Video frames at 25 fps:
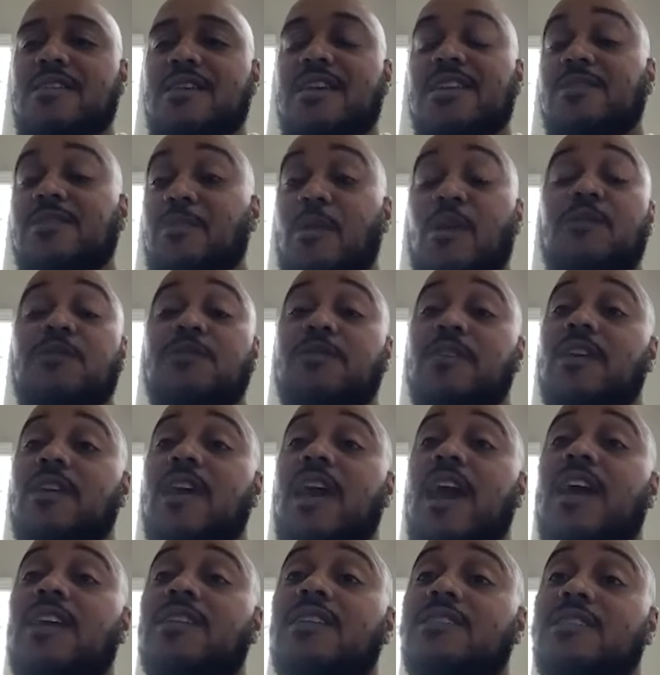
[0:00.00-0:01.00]
it's perfect
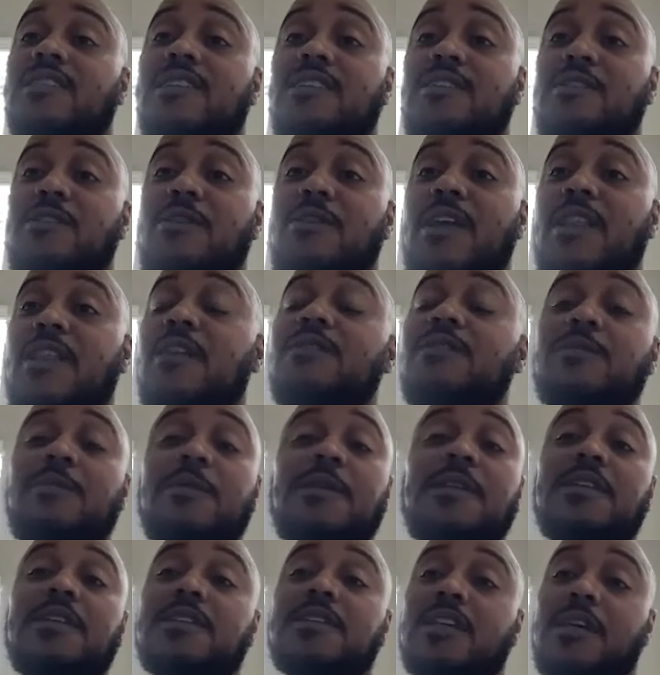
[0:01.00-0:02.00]
actually. You know I love
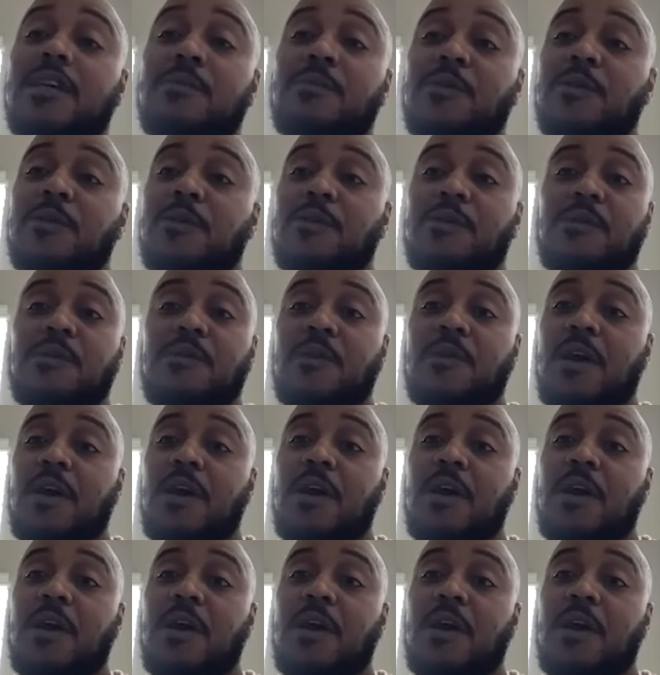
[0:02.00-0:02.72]
spending time with him.